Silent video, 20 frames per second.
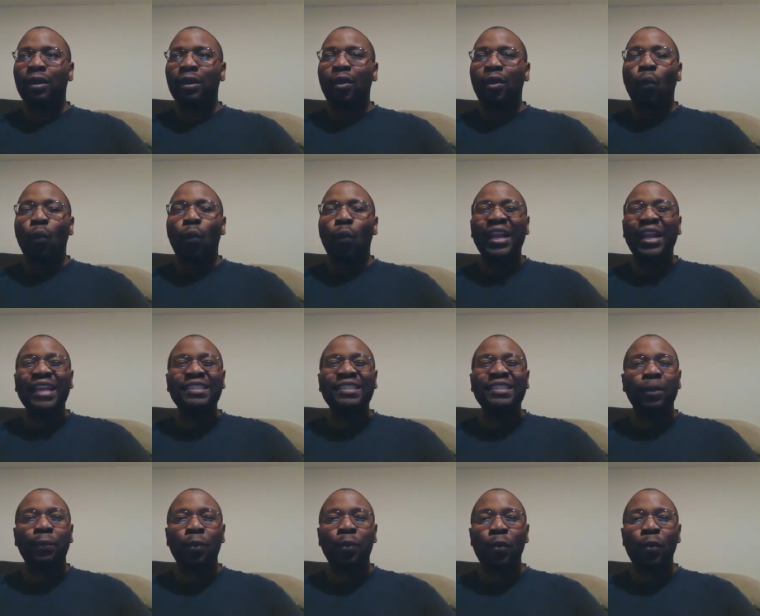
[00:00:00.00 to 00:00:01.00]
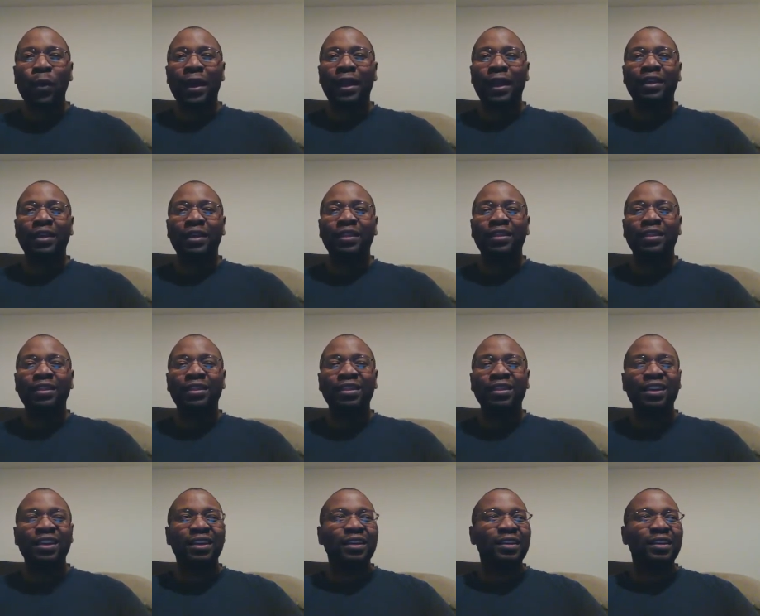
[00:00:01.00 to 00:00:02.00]
What is the point?
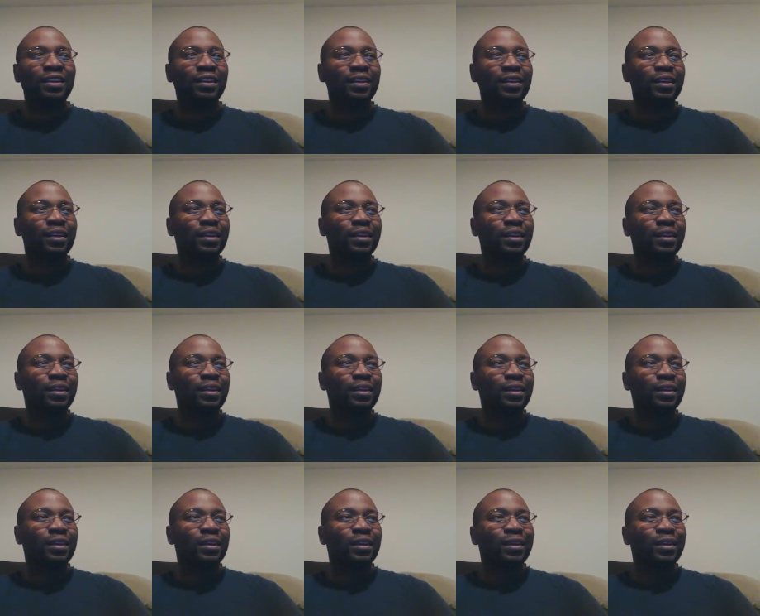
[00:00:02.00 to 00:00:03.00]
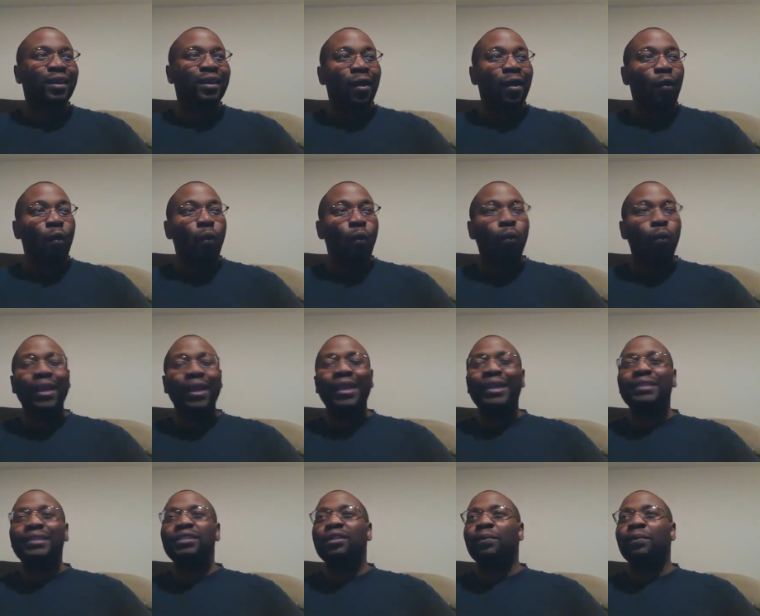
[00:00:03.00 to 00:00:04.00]
Look, what is
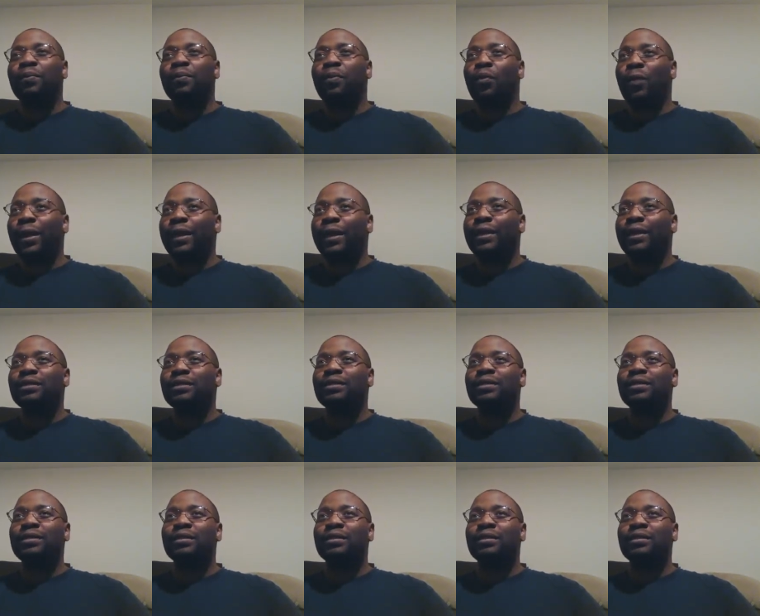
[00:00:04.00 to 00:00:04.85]
the point